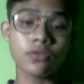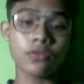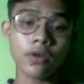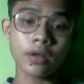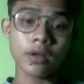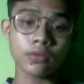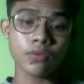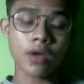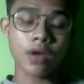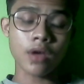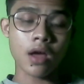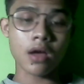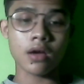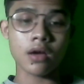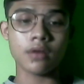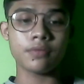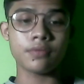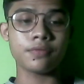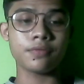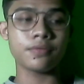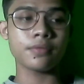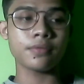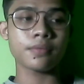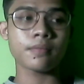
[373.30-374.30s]
From the ninth
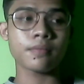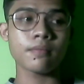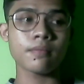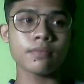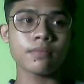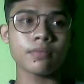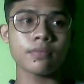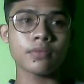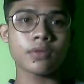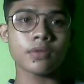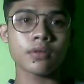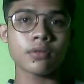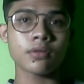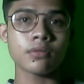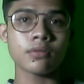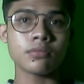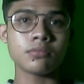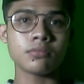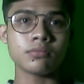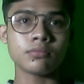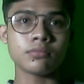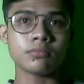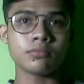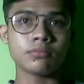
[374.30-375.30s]
grade we have freshman.
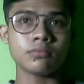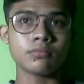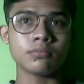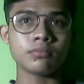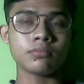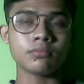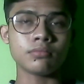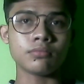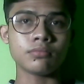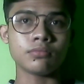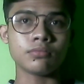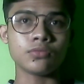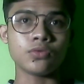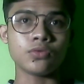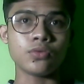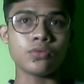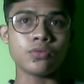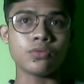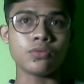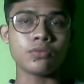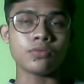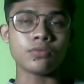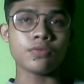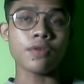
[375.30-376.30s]
For the 10th
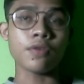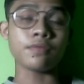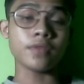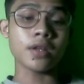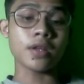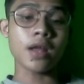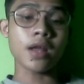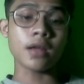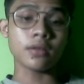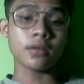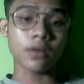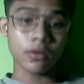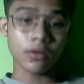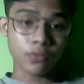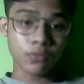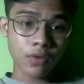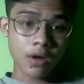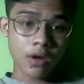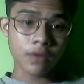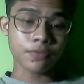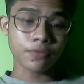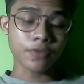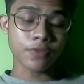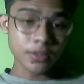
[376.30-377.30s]
grade we have sophomore.
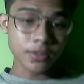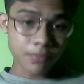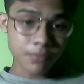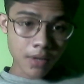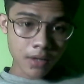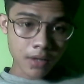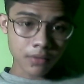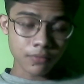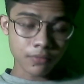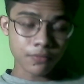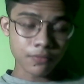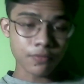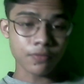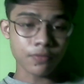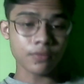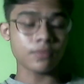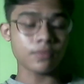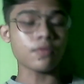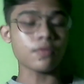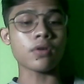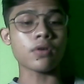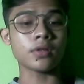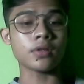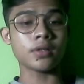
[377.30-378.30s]
For 11th grade we
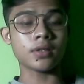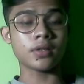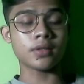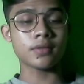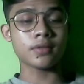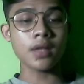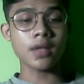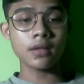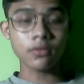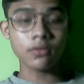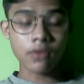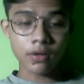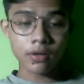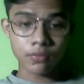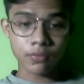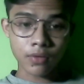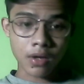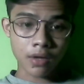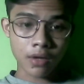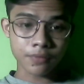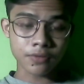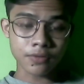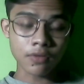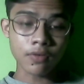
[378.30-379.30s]
have junior, and
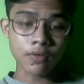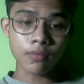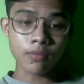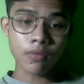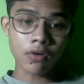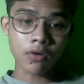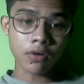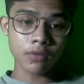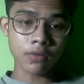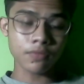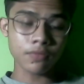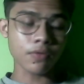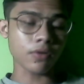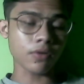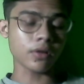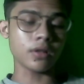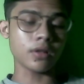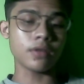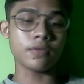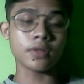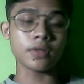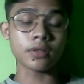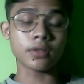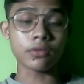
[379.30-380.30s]
the 12th grade we
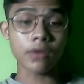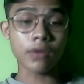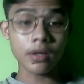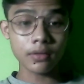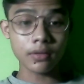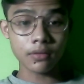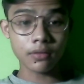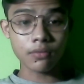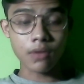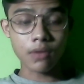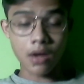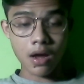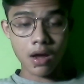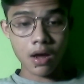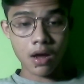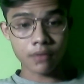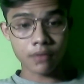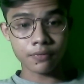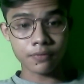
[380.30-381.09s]
have senior.